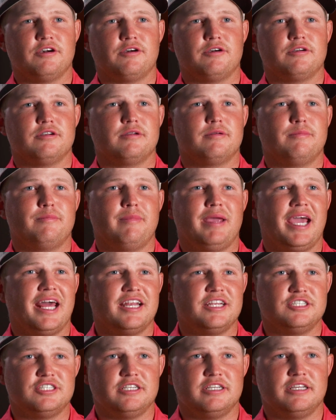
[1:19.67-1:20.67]
or
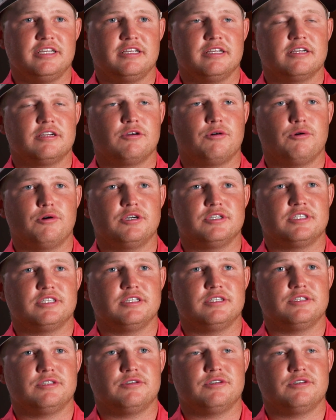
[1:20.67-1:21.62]
managing courses